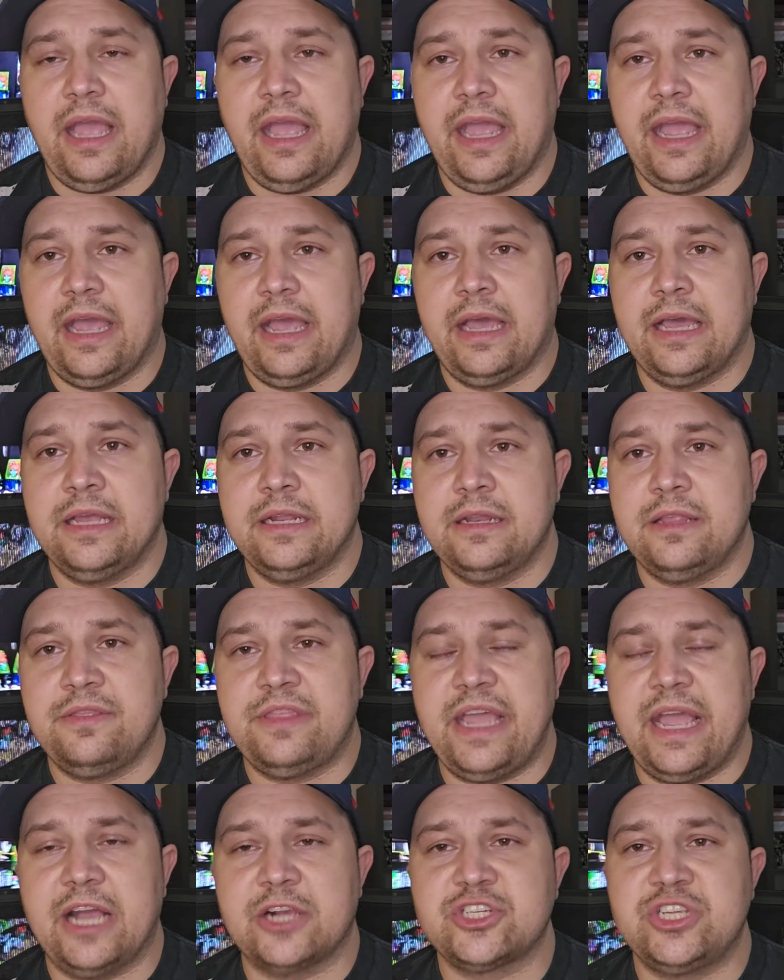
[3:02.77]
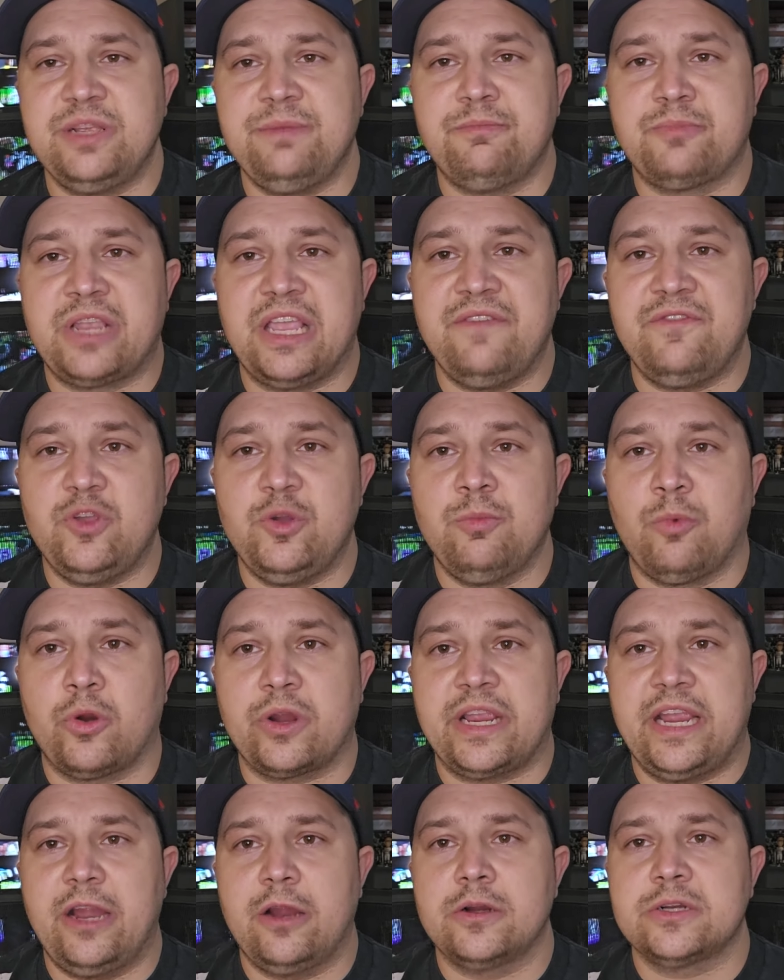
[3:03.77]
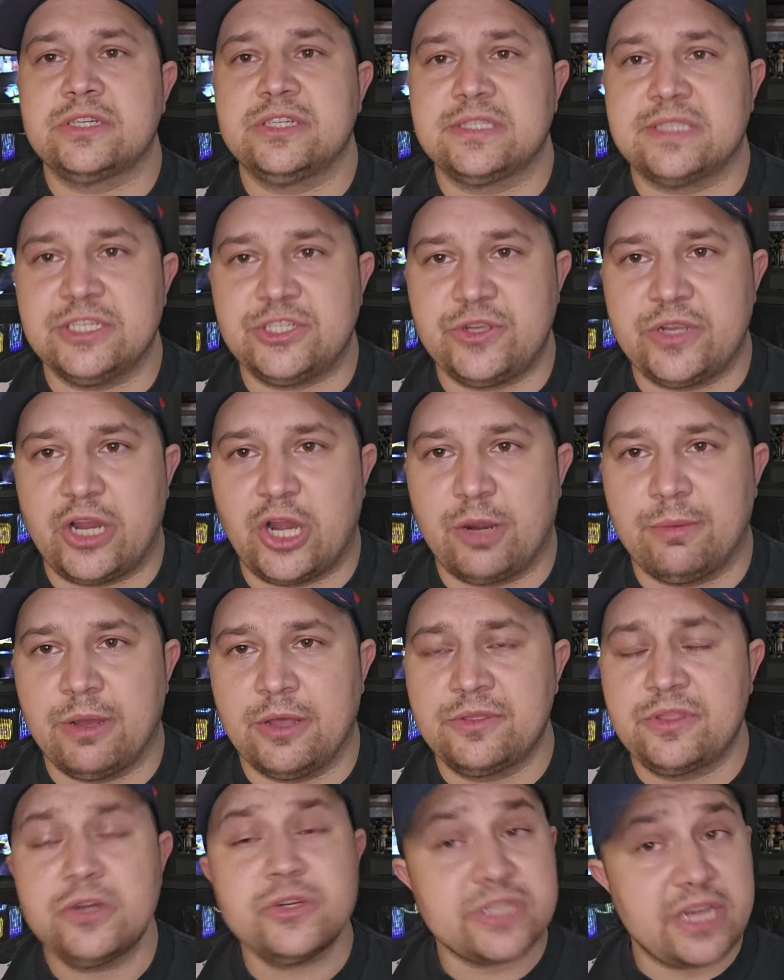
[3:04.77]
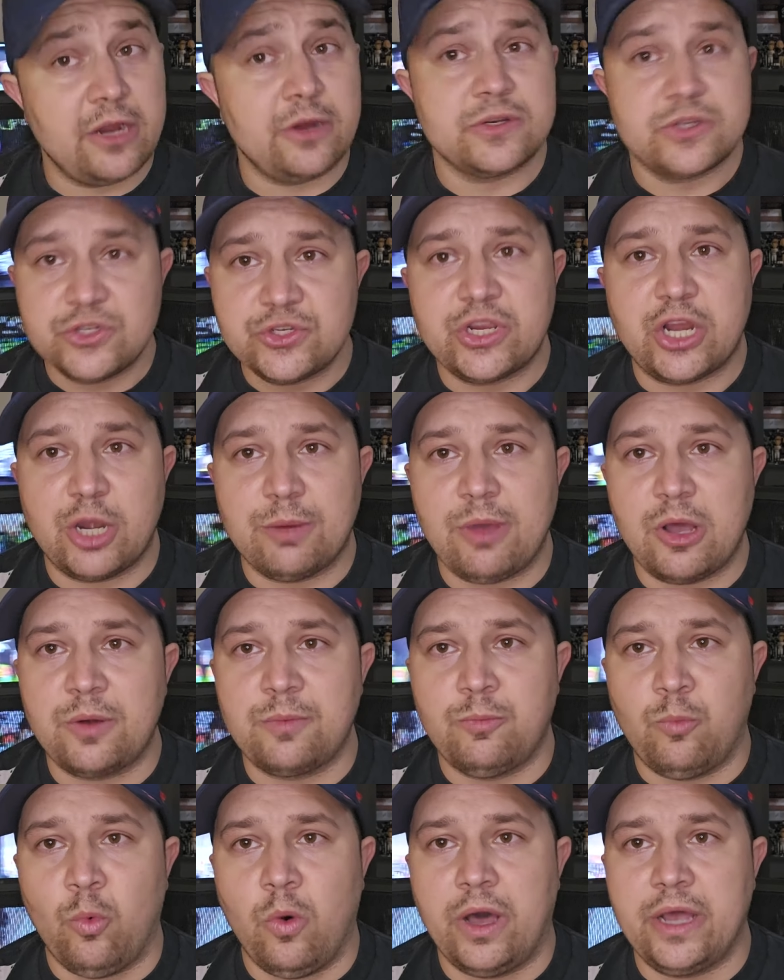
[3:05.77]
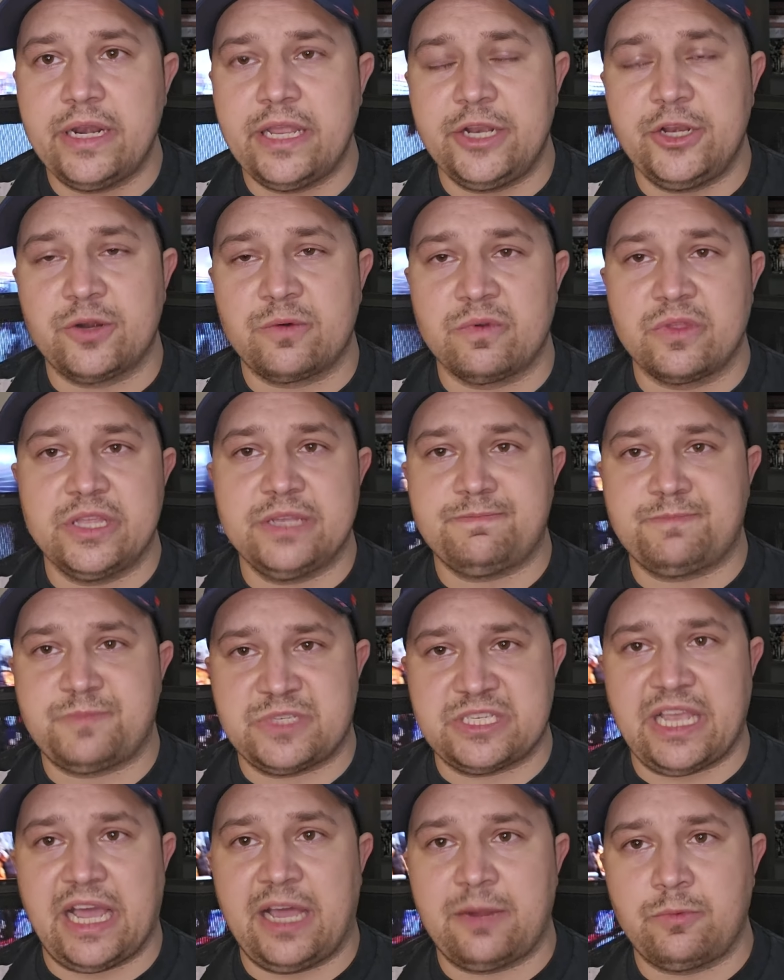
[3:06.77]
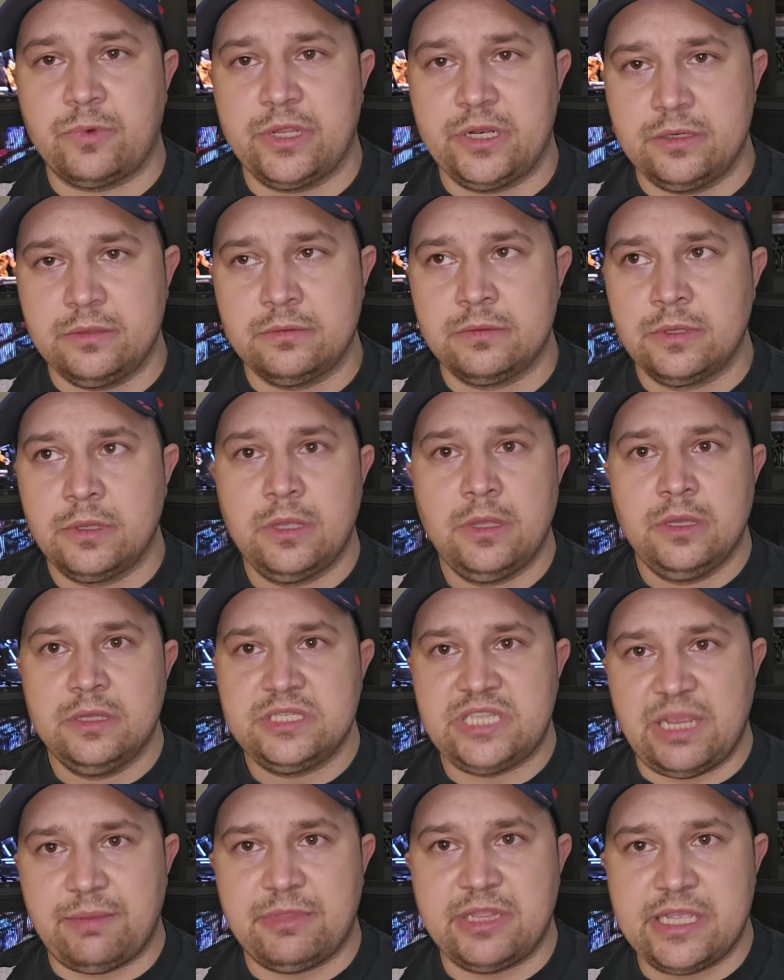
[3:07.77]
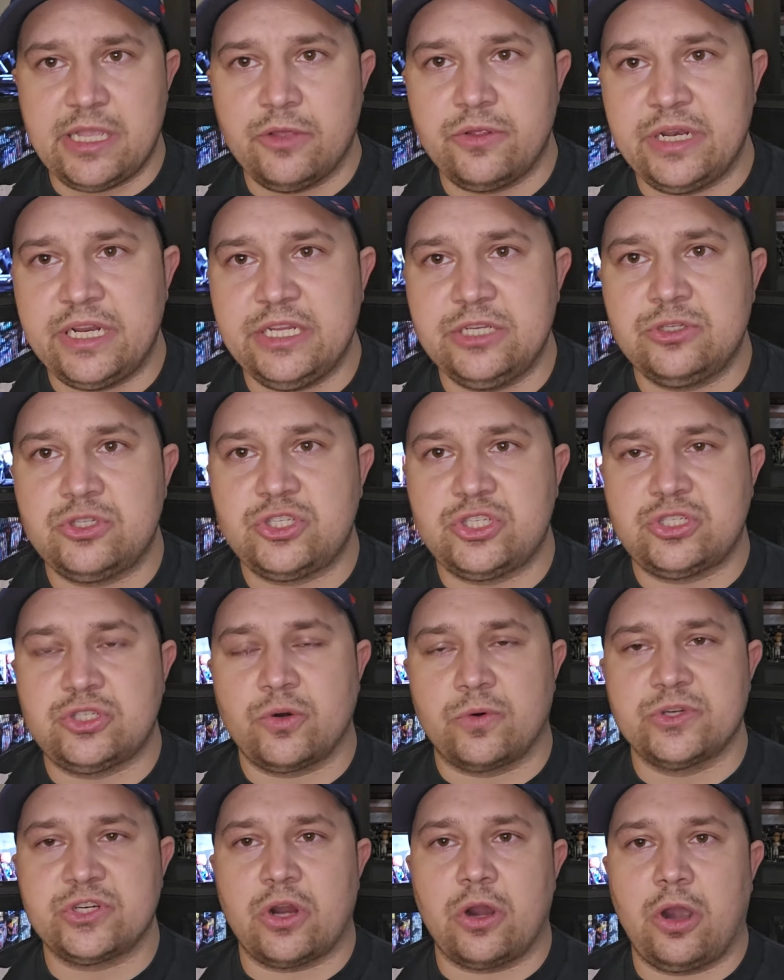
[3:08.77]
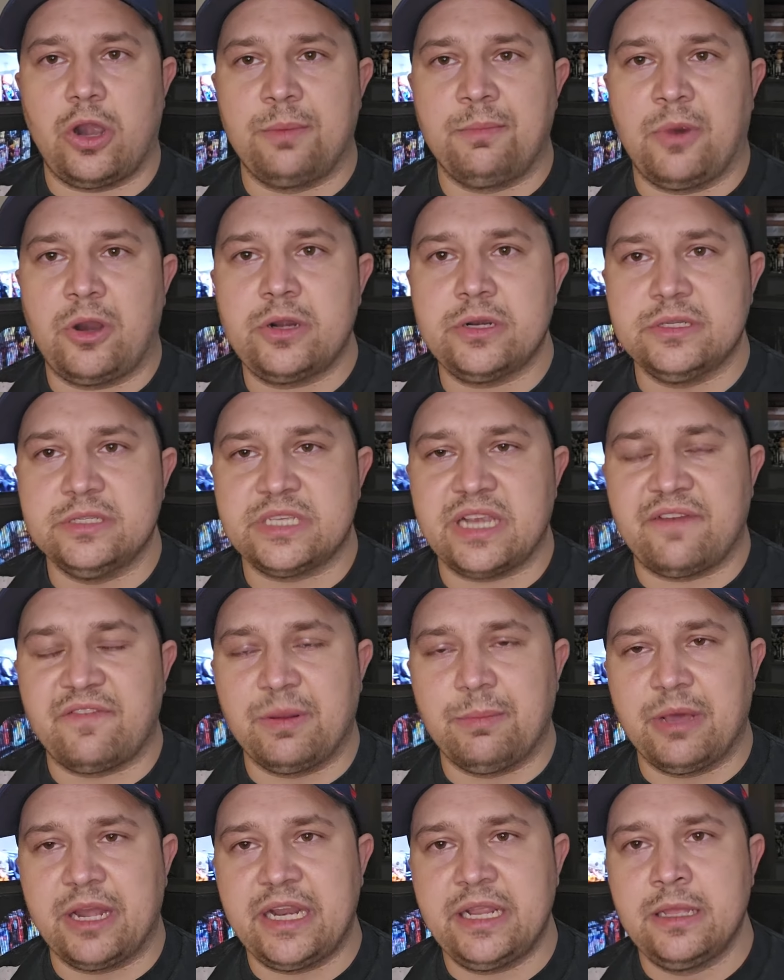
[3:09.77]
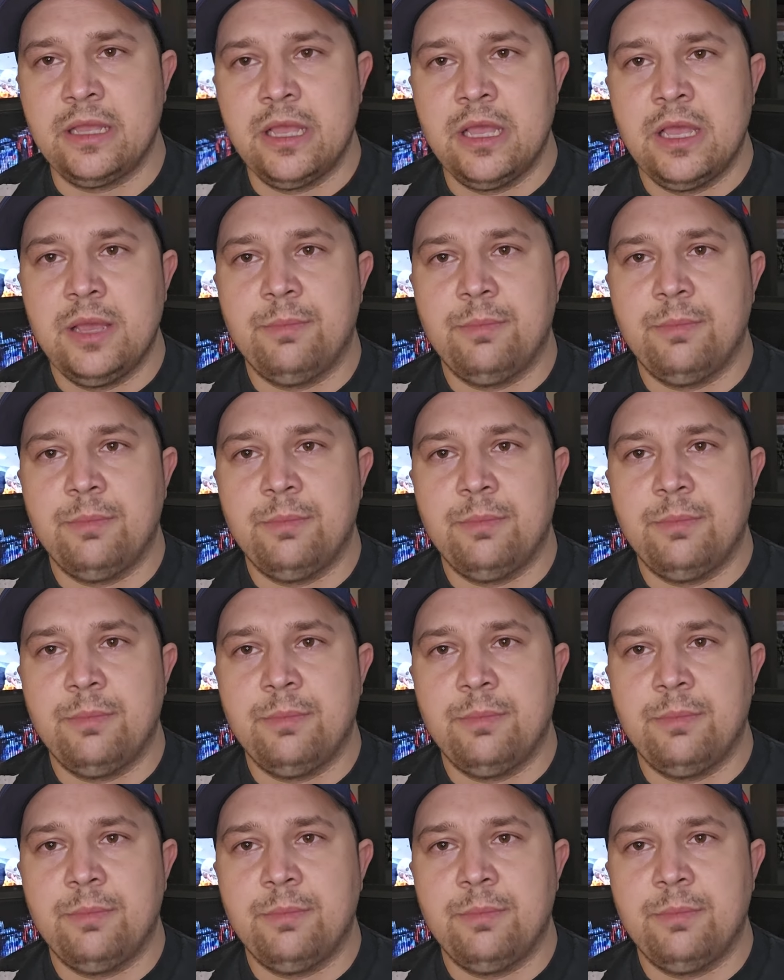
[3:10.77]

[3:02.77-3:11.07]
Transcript: And they actually give you more characters that you care about. There's characters you care about in one, and you're really sad when Damien Leone, George R. Martin's everybody.